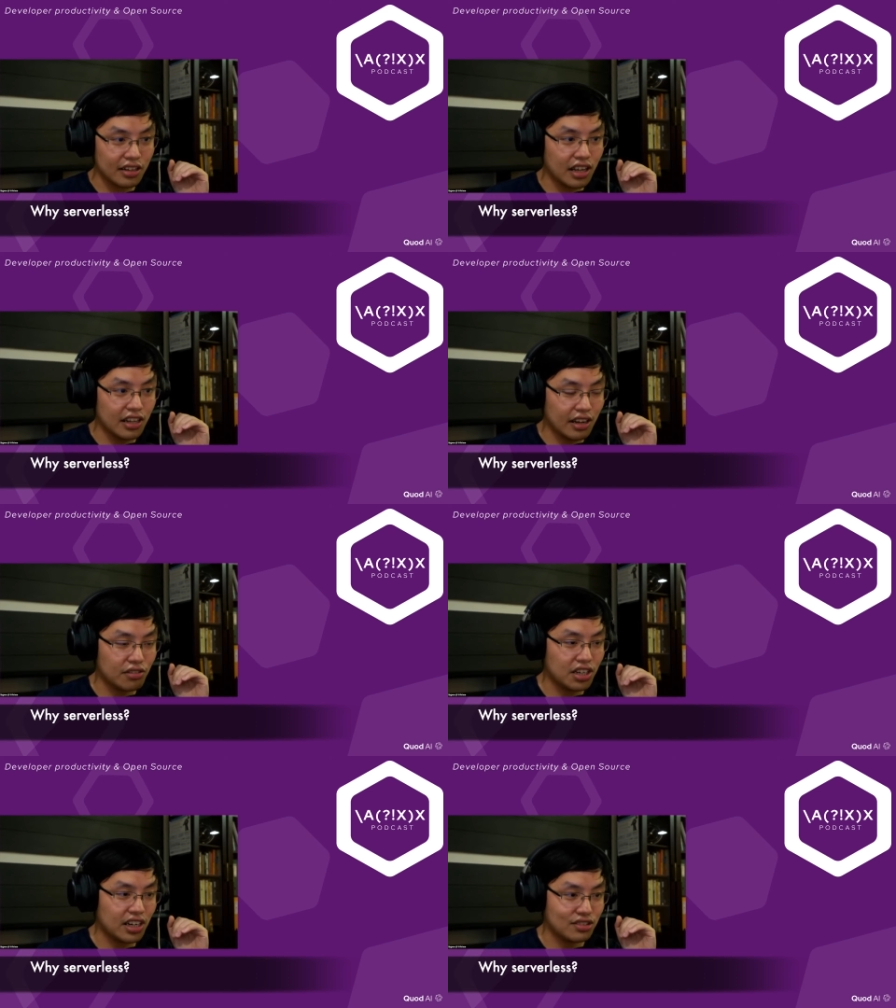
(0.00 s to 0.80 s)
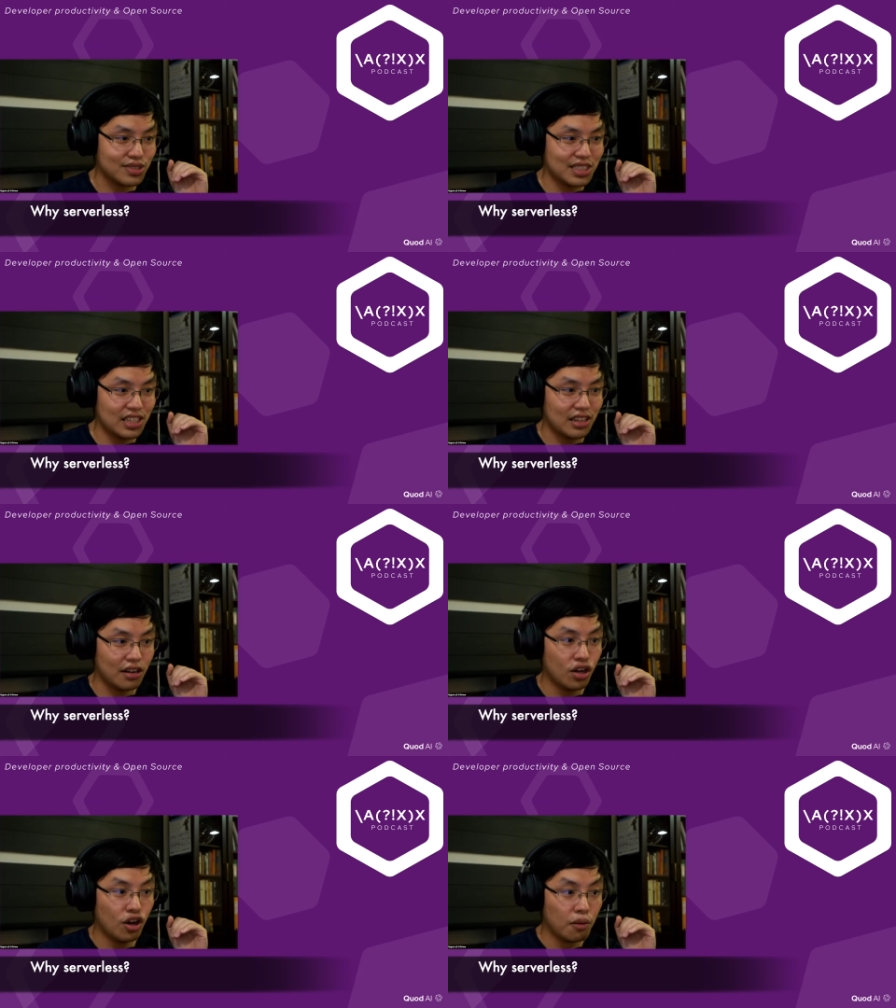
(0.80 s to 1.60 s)
in that regards to see the
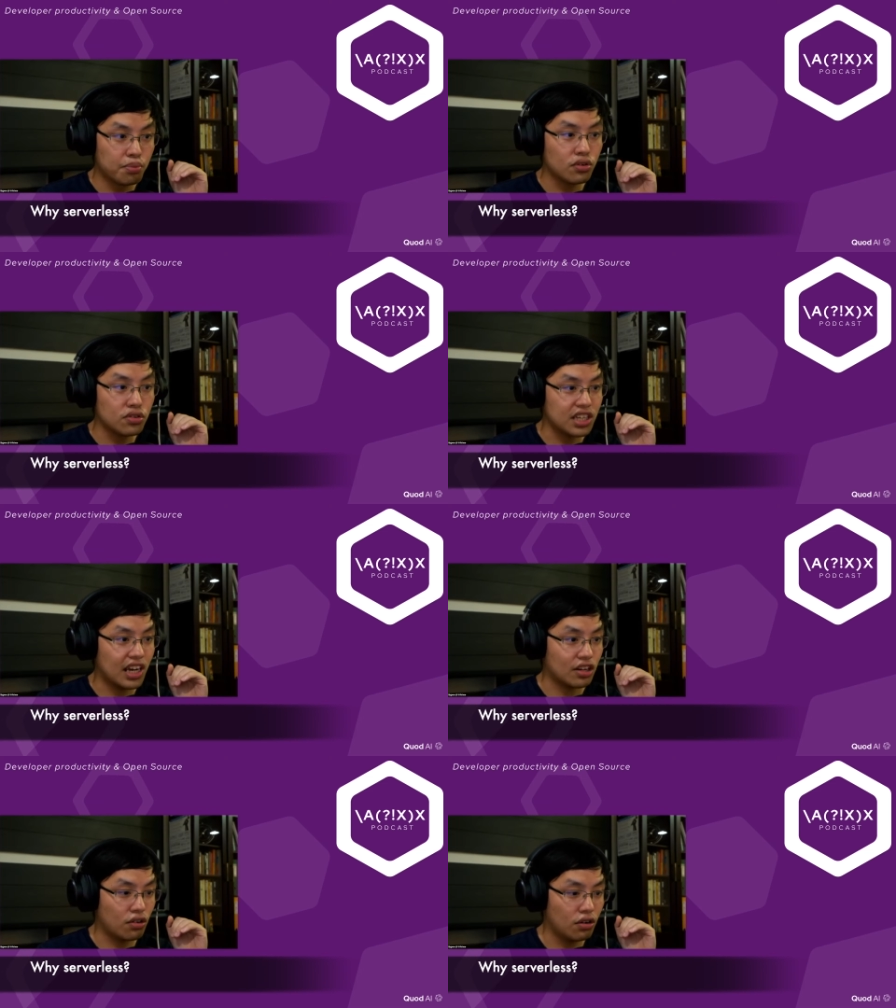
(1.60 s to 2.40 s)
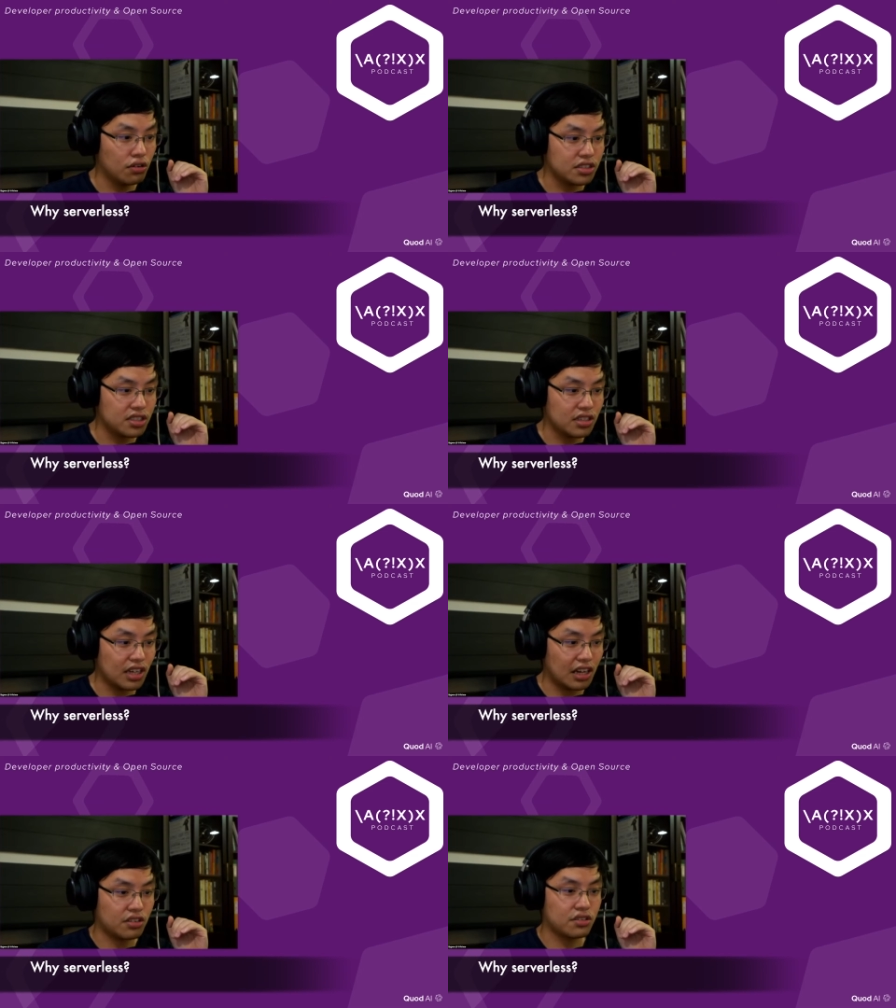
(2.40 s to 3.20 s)
pros and cons
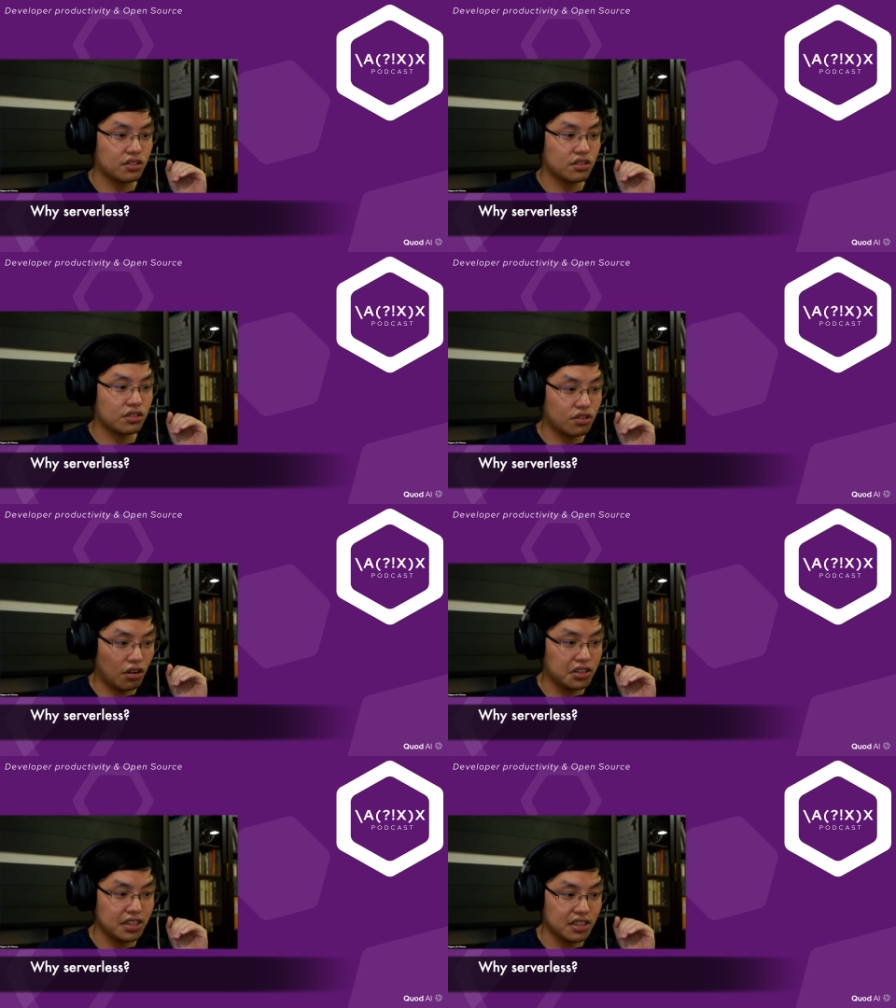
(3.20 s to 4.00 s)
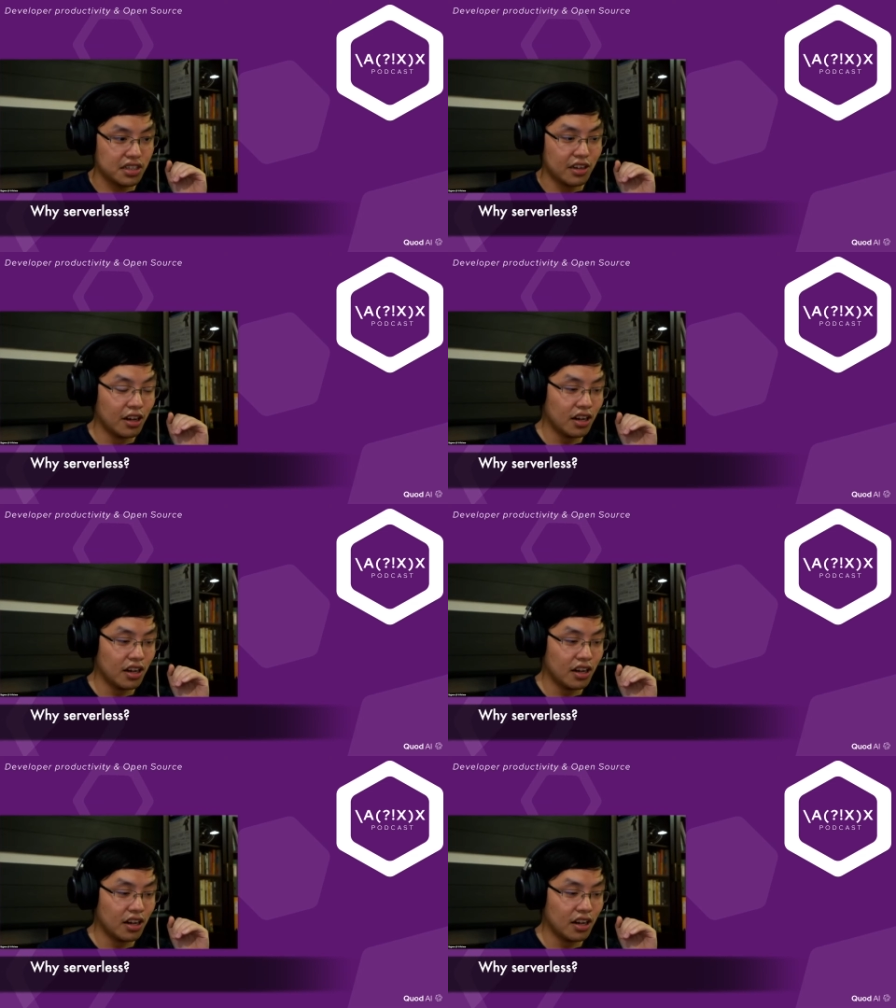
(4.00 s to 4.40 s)
accordingly.